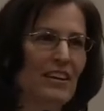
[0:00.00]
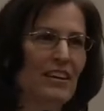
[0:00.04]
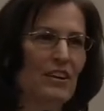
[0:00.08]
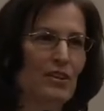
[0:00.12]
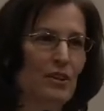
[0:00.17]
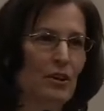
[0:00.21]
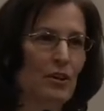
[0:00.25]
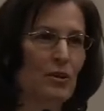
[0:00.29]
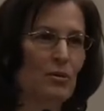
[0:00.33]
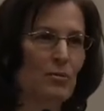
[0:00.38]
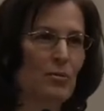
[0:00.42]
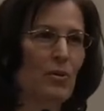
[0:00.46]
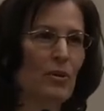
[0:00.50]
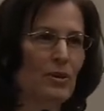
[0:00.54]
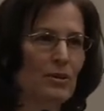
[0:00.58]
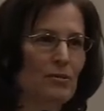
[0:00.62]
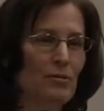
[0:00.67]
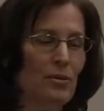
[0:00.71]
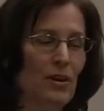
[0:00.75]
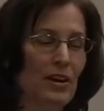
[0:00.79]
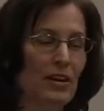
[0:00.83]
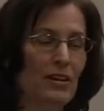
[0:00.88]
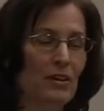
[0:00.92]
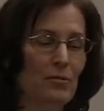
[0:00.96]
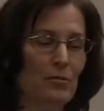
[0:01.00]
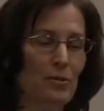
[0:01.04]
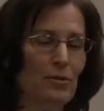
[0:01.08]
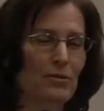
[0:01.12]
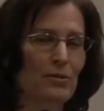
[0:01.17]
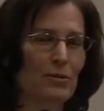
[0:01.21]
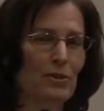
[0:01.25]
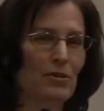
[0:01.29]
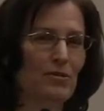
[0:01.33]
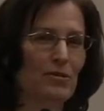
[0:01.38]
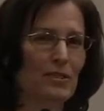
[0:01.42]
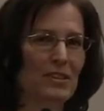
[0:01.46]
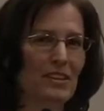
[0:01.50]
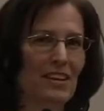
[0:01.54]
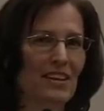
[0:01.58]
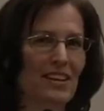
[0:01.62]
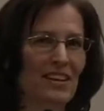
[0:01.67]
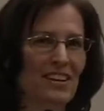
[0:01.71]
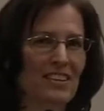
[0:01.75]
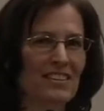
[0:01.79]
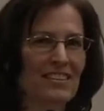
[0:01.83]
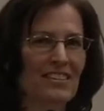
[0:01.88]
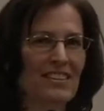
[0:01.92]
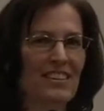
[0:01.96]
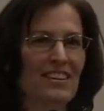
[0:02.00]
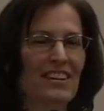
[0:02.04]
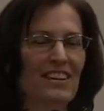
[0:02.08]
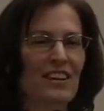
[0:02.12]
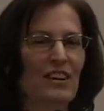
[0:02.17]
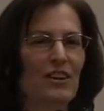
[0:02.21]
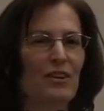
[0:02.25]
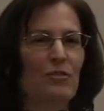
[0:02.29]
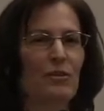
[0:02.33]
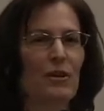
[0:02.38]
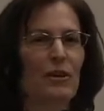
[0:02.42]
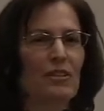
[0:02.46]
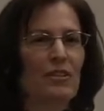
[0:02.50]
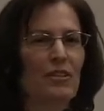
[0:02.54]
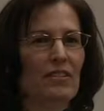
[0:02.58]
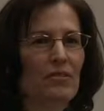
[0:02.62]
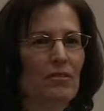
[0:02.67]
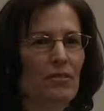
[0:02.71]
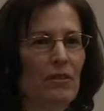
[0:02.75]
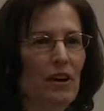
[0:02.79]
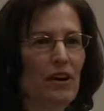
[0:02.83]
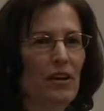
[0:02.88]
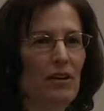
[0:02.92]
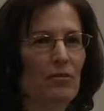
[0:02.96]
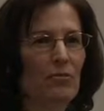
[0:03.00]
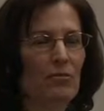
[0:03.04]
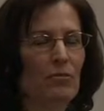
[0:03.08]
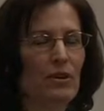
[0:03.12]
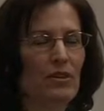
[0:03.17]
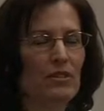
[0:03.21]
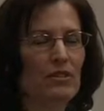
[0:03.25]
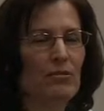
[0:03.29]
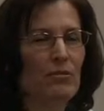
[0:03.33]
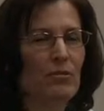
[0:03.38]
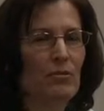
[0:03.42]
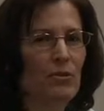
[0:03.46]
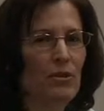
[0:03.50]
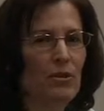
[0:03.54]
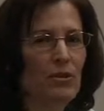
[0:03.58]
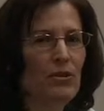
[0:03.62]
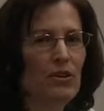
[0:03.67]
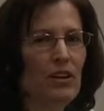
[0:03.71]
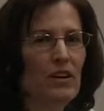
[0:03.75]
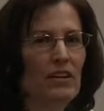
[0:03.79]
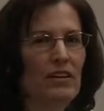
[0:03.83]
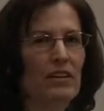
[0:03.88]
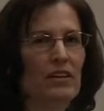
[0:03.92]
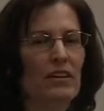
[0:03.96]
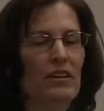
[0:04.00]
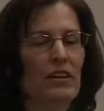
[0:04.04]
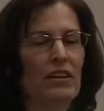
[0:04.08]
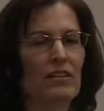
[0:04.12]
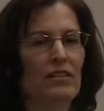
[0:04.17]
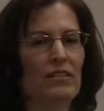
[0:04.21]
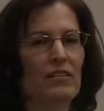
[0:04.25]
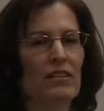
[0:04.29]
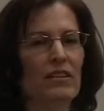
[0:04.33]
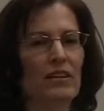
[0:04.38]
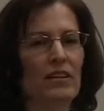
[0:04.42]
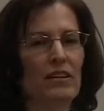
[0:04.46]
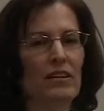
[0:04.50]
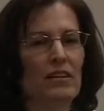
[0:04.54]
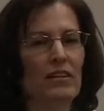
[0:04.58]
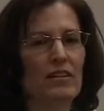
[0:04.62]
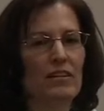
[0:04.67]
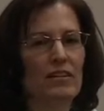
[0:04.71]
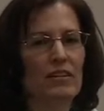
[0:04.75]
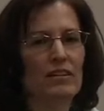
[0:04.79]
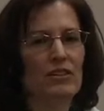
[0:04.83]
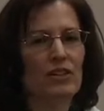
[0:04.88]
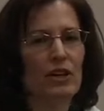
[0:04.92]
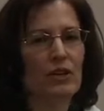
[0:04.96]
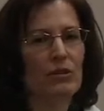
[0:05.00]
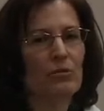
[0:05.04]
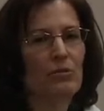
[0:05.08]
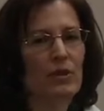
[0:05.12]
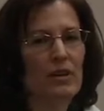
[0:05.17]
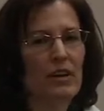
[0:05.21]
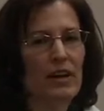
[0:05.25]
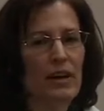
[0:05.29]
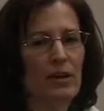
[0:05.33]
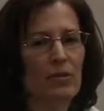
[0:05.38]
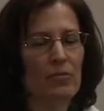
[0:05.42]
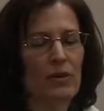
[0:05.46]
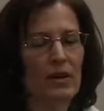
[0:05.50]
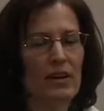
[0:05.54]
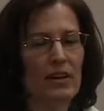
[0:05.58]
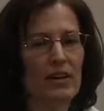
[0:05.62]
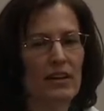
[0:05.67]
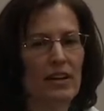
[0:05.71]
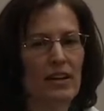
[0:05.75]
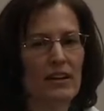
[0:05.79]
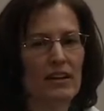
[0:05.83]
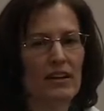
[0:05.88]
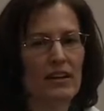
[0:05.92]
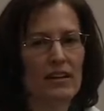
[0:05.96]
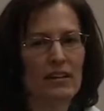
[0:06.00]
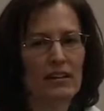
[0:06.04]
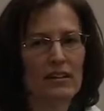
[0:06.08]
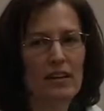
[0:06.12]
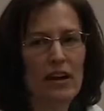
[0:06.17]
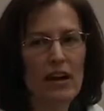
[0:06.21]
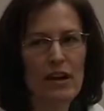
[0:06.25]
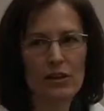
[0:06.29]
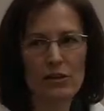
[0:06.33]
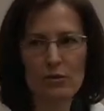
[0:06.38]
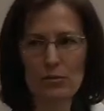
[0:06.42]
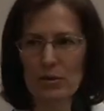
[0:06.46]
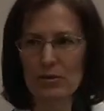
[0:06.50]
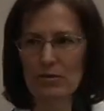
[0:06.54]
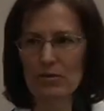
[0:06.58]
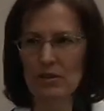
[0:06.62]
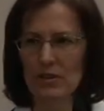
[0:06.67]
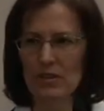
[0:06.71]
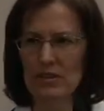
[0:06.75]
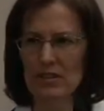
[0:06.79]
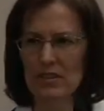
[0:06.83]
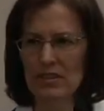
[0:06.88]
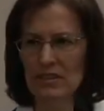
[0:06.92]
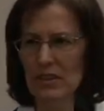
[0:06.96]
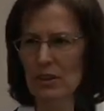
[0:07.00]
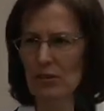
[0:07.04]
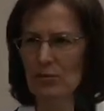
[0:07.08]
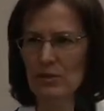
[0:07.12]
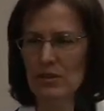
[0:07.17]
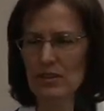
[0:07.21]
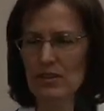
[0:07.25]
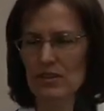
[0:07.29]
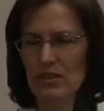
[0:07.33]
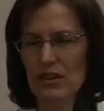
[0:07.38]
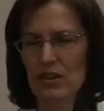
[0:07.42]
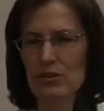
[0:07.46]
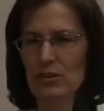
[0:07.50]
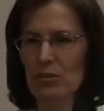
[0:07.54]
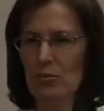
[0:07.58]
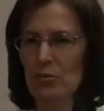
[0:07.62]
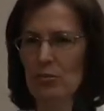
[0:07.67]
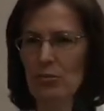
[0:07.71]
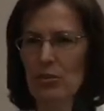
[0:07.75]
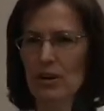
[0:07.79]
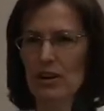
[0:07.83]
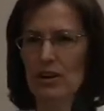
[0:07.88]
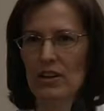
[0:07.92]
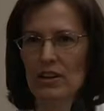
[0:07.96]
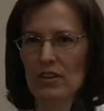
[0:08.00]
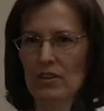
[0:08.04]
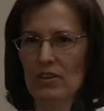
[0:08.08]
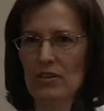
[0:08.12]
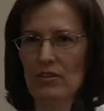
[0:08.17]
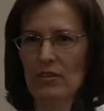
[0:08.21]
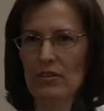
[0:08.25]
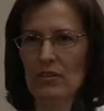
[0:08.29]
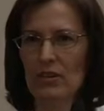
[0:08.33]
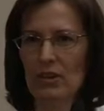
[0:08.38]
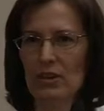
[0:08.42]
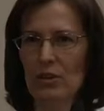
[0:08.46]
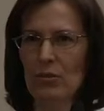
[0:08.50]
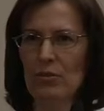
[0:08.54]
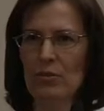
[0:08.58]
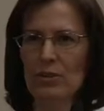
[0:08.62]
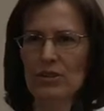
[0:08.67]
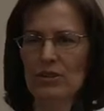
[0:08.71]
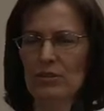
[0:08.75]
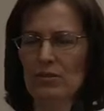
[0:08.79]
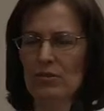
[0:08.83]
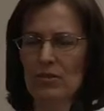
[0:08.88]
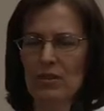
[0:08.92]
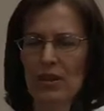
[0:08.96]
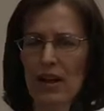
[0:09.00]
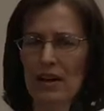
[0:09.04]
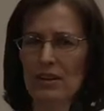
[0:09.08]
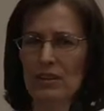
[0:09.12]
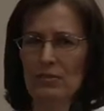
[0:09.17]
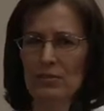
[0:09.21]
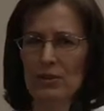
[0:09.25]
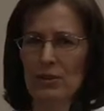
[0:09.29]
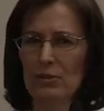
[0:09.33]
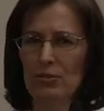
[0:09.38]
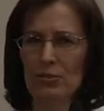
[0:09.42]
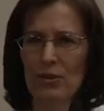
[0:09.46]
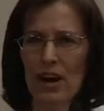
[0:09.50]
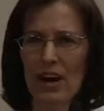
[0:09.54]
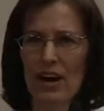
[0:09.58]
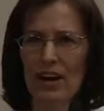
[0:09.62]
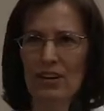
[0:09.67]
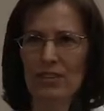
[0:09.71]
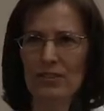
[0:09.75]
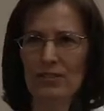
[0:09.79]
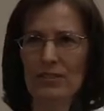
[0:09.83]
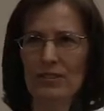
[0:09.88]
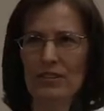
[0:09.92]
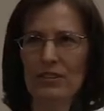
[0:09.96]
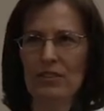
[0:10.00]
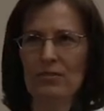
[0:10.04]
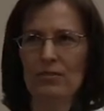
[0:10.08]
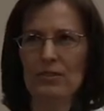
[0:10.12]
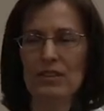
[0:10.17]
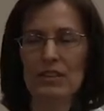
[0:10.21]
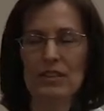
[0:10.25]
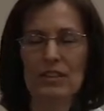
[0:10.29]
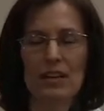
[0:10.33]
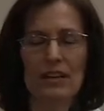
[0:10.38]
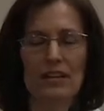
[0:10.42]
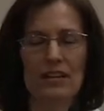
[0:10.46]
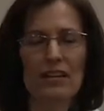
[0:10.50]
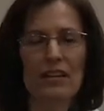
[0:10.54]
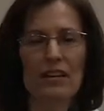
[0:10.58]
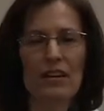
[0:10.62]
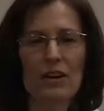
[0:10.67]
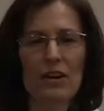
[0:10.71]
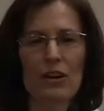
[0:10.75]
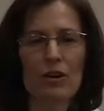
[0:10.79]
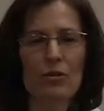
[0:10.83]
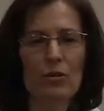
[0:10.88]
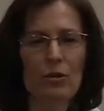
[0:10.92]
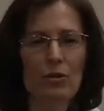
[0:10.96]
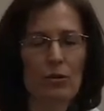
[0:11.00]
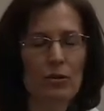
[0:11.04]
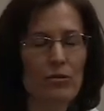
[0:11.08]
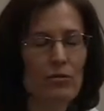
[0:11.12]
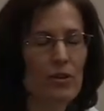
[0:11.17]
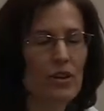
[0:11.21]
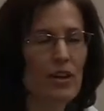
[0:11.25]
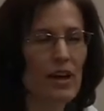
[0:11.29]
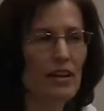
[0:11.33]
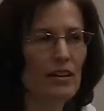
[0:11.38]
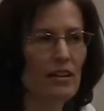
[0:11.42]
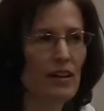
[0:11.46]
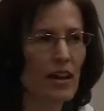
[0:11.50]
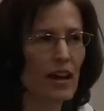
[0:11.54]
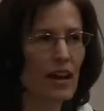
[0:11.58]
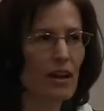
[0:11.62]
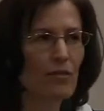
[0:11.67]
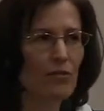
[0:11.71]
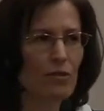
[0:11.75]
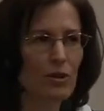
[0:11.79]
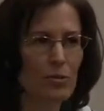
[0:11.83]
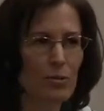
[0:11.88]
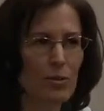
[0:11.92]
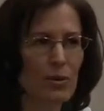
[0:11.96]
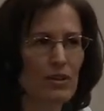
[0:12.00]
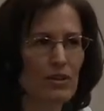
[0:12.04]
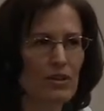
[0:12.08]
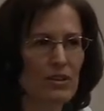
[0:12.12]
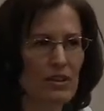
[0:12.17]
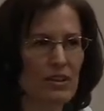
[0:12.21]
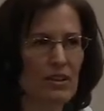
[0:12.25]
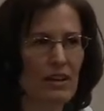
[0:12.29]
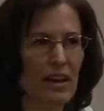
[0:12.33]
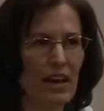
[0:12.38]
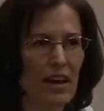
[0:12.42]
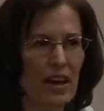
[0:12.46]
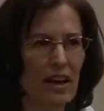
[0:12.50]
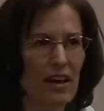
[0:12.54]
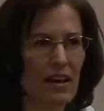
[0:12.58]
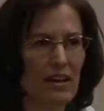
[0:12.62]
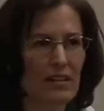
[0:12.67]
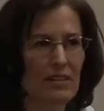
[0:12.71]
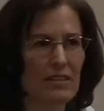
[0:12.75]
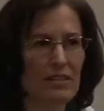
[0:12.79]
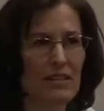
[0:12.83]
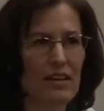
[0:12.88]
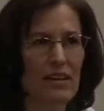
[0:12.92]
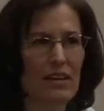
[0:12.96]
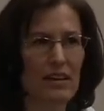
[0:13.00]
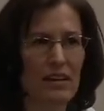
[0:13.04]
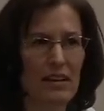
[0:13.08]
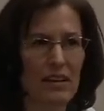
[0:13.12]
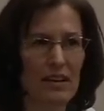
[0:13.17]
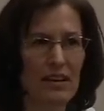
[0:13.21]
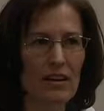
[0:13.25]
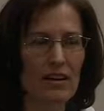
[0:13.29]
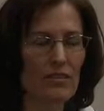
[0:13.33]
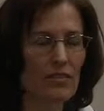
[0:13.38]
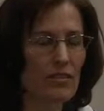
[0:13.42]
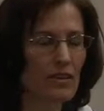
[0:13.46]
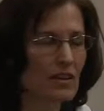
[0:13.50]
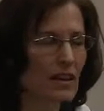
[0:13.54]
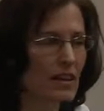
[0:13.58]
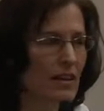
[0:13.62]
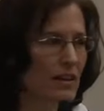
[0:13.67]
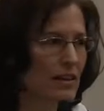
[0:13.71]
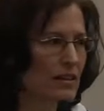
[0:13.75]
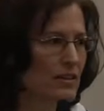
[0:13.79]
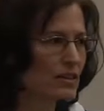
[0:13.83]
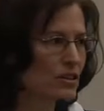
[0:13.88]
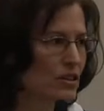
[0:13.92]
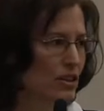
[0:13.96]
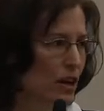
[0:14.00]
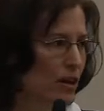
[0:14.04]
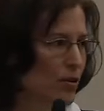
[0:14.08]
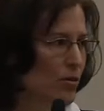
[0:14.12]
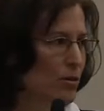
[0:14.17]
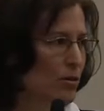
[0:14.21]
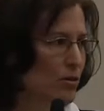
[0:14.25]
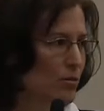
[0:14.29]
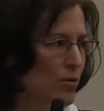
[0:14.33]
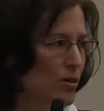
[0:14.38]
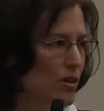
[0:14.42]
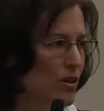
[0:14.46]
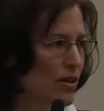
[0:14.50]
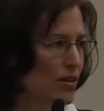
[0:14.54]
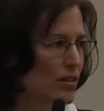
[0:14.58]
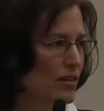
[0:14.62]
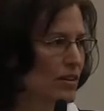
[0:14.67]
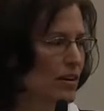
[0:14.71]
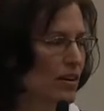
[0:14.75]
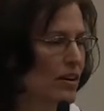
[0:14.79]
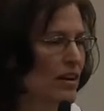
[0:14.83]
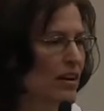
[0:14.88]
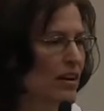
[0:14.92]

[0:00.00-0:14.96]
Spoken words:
the points where I get the most nervous, I guess. But once when we were accredited, the gentleman came in and he talked to me first. And he said, "Mrs. Johnson, what's your philosophy around?" And we said, "Well, we feel like every person has a gift that they need to share with the world,